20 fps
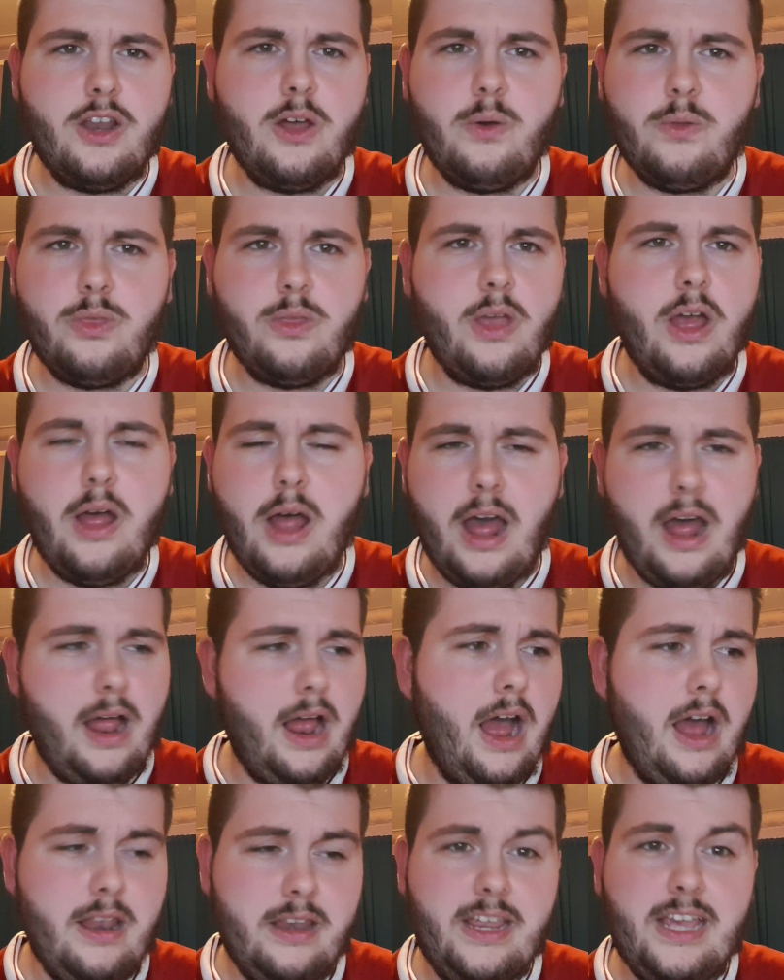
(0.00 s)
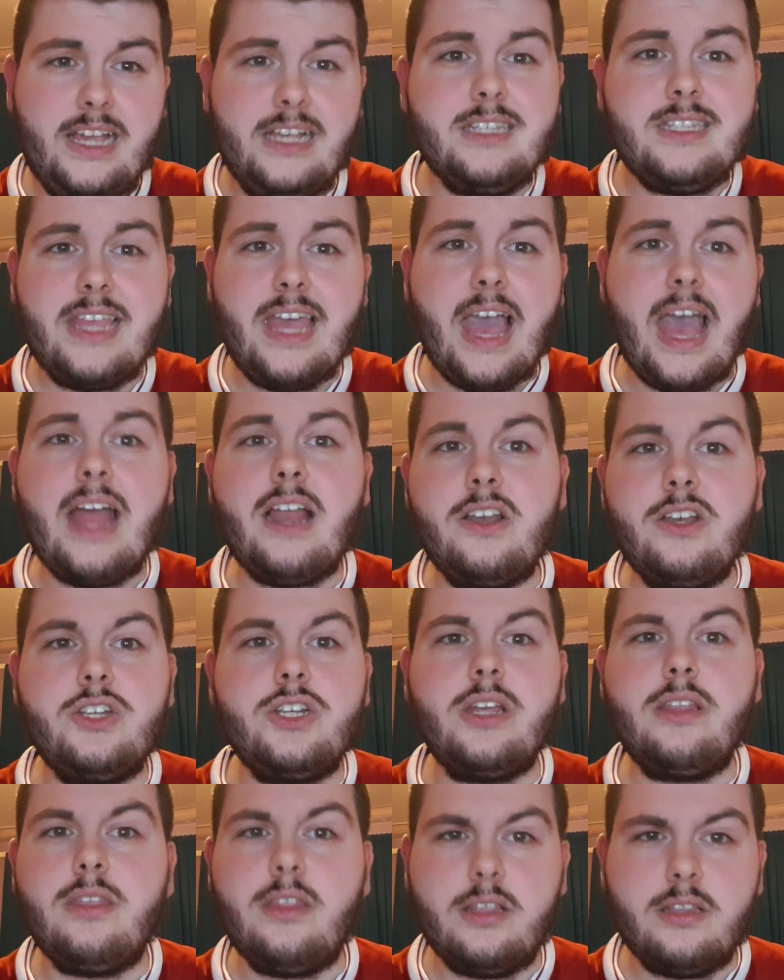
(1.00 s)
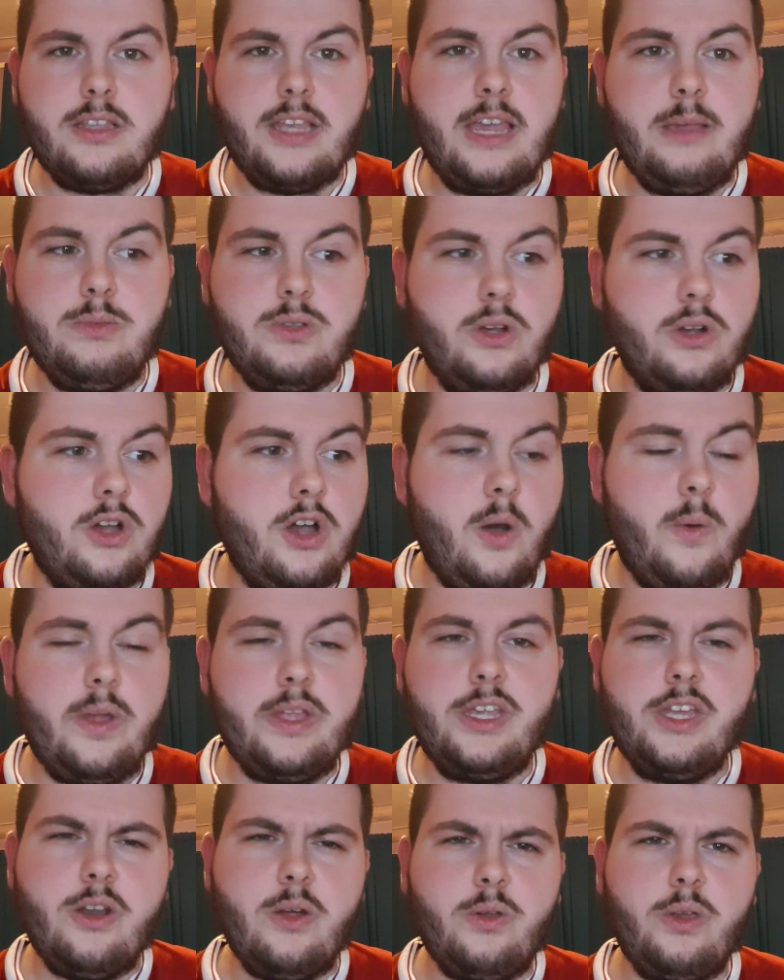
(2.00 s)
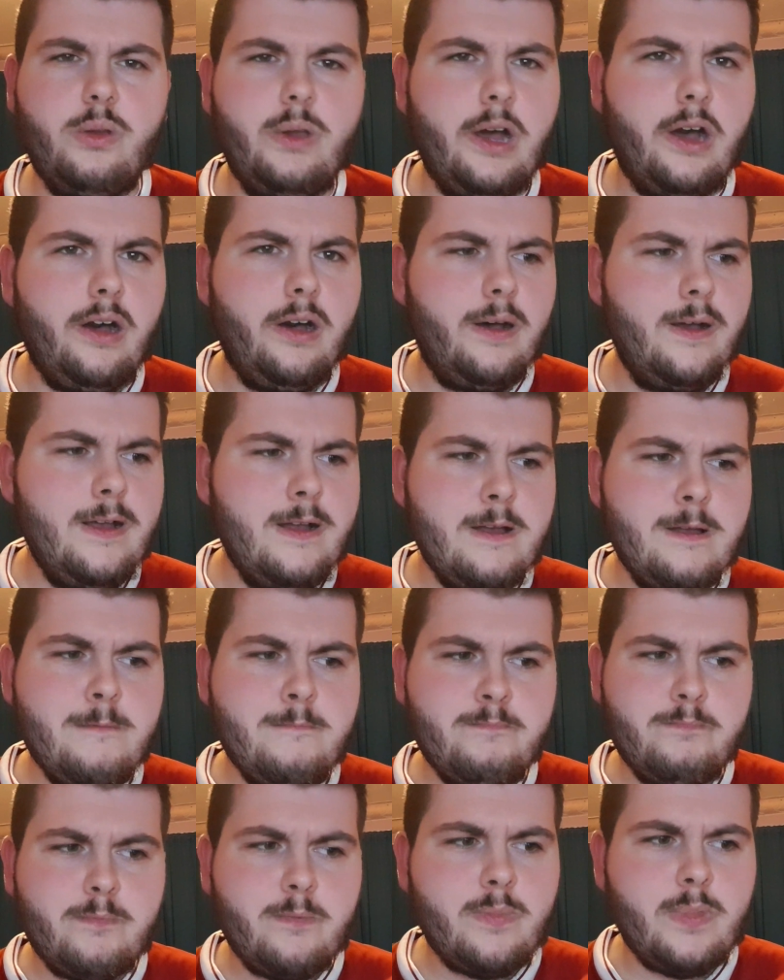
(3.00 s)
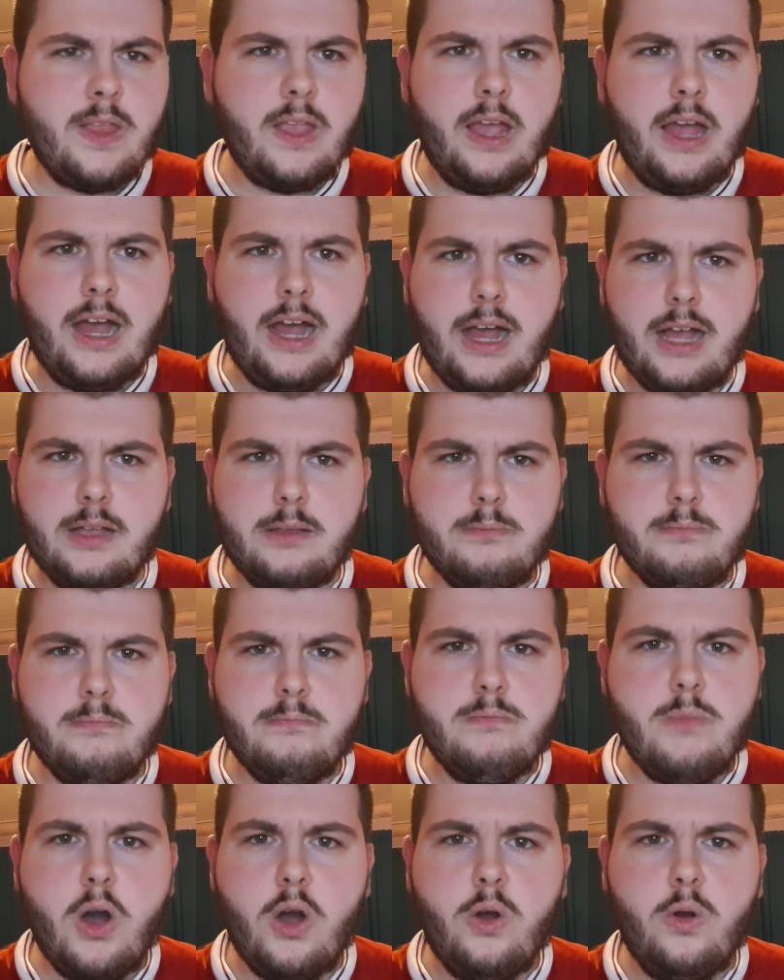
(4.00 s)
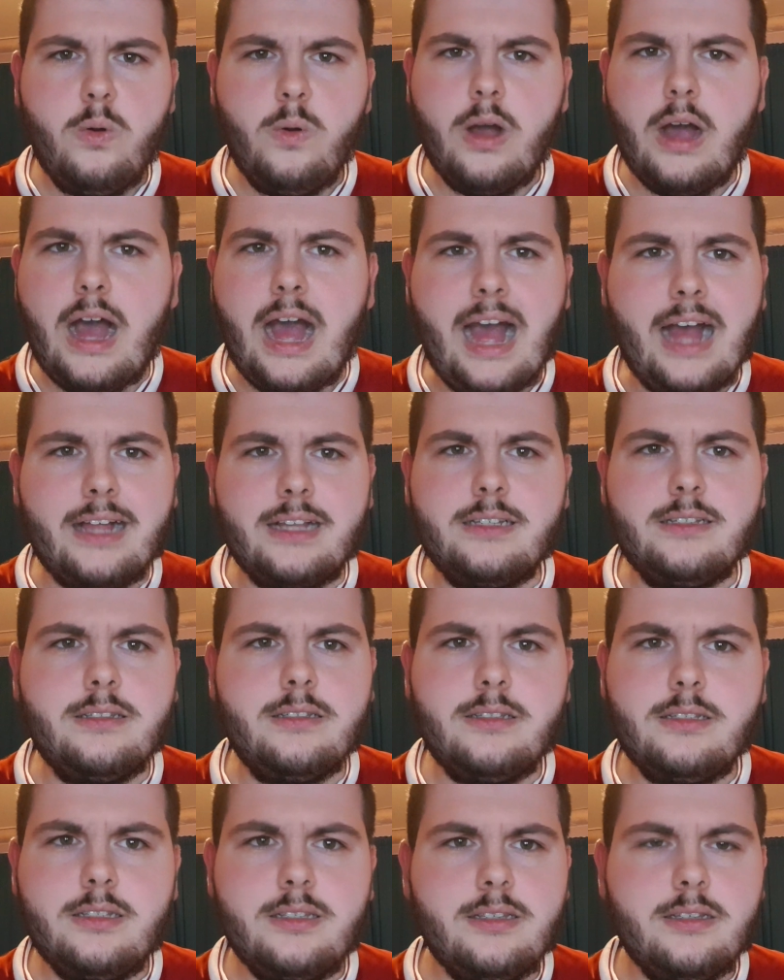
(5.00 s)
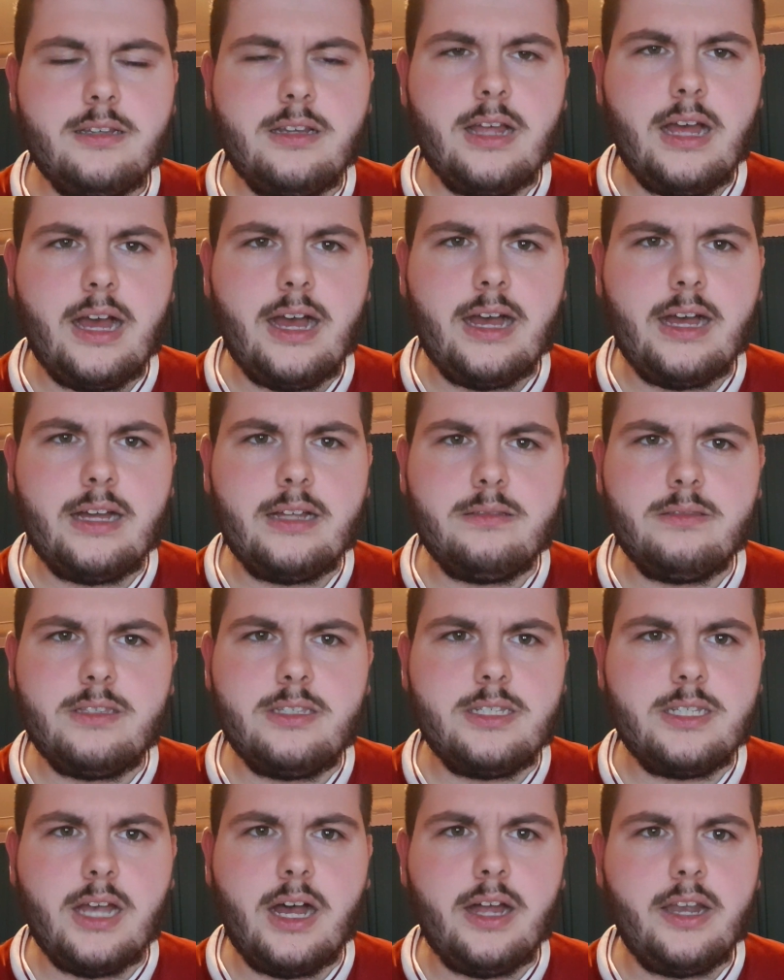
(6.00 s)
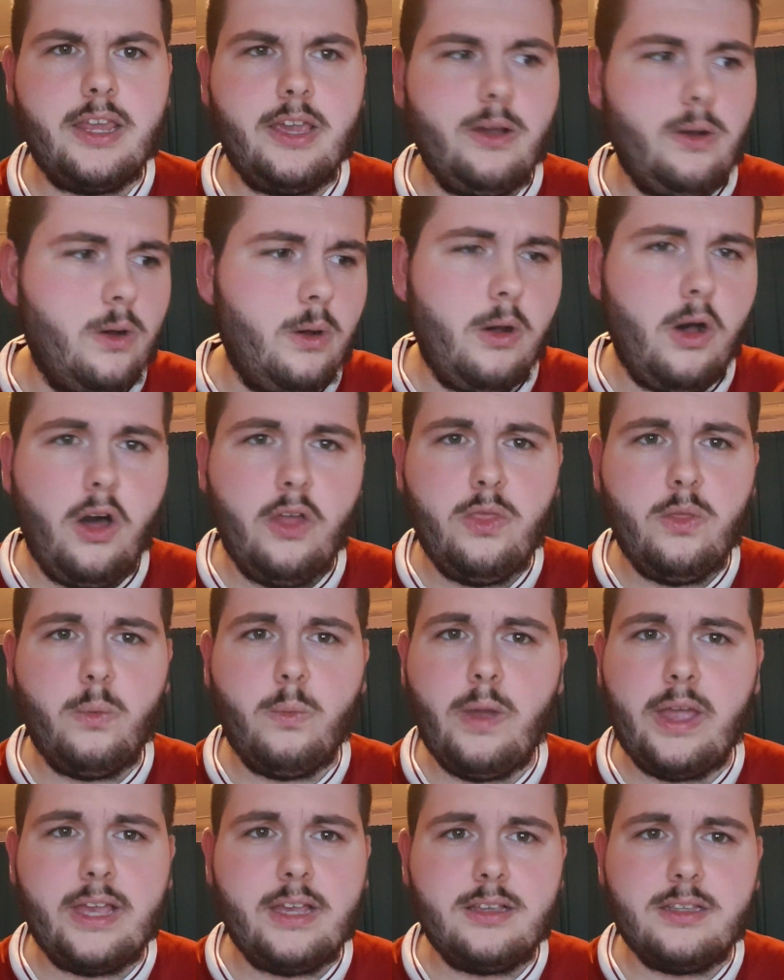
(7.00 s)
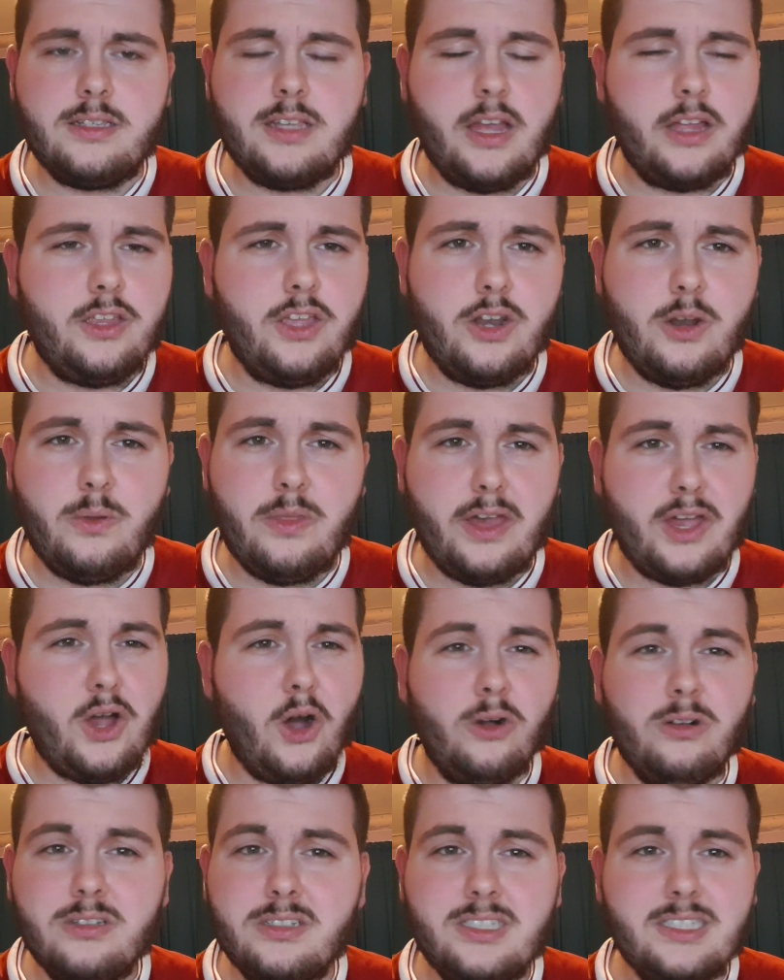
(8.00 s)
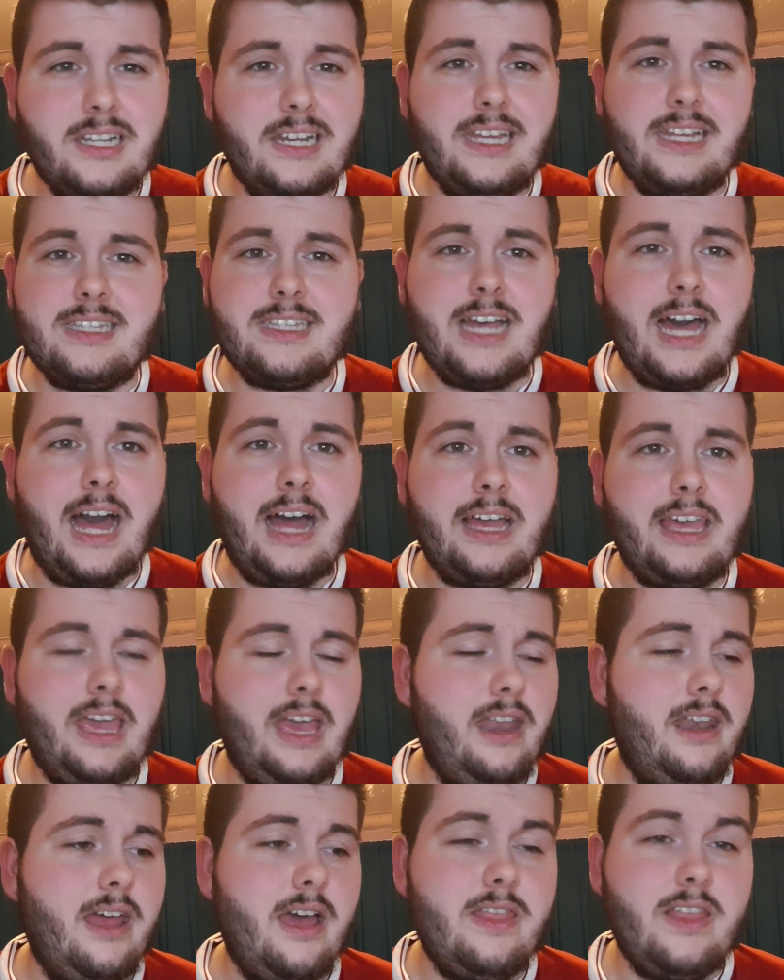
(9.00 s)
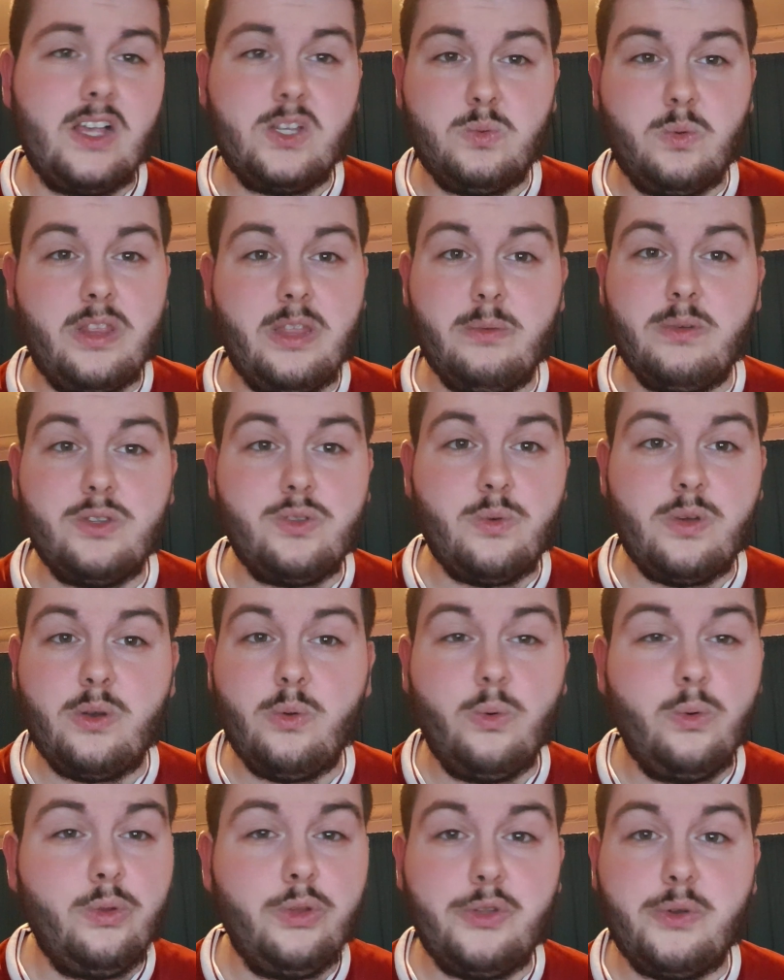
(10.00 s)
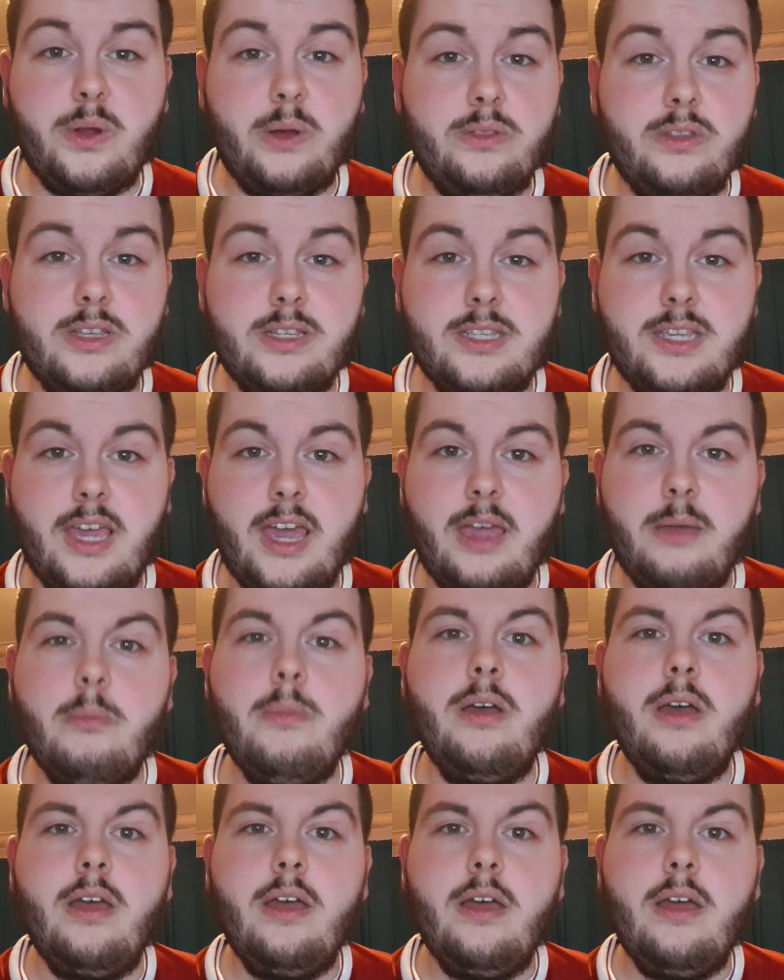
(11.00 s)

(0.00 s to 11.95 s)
know, he's the engine that keeps on going. You know, you got Mo and Sadio on the wings, and, you know, they're constantly attacking, and that's what they were doing all throughout this game.